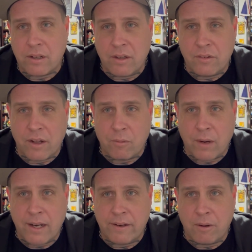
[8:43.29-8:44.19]
is on
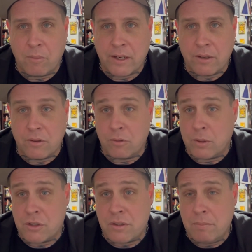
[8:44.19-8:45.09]
Randale Records,
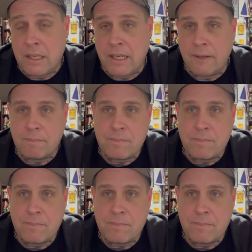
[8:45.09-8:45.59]
which to me